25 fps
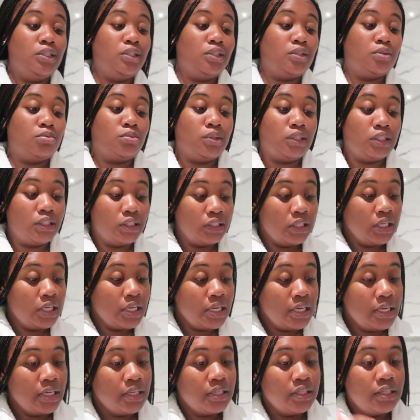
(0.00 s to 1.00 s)
this one.
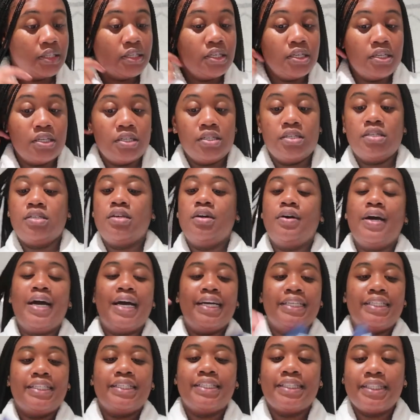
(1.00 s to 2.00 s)
So
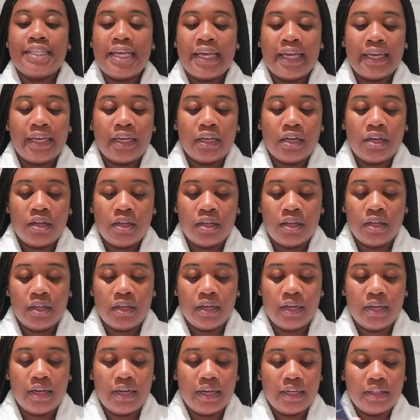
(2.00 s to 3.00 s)
I just take
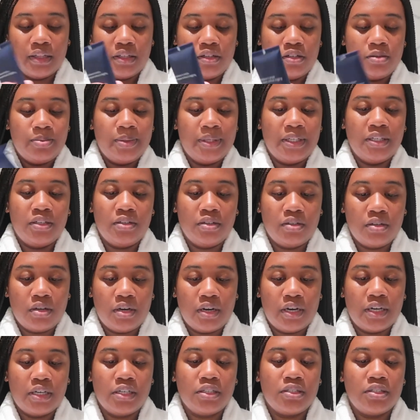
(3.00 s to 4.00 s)
a little bit.
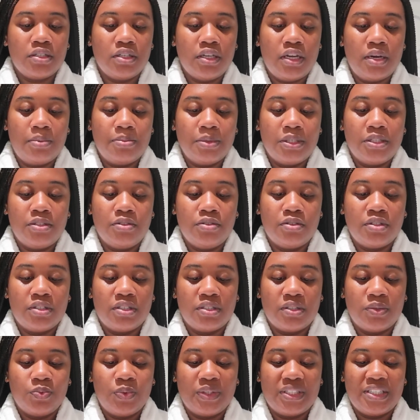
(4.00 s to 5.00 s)
Honestly, I'm just using
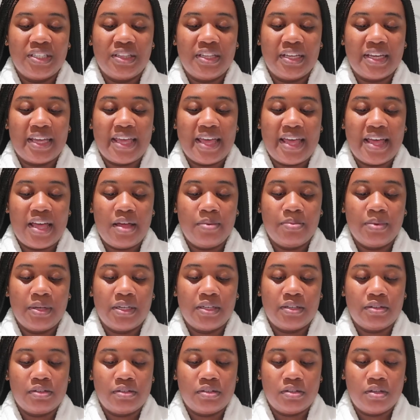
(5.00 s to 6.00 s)
what's in the cap,
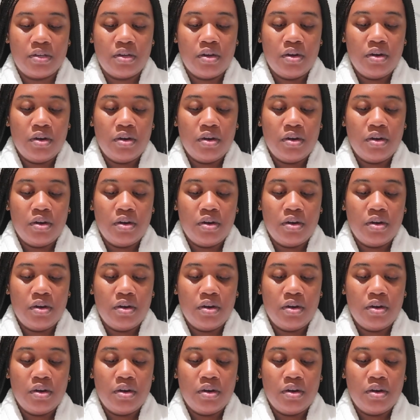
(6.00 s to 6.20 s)
because,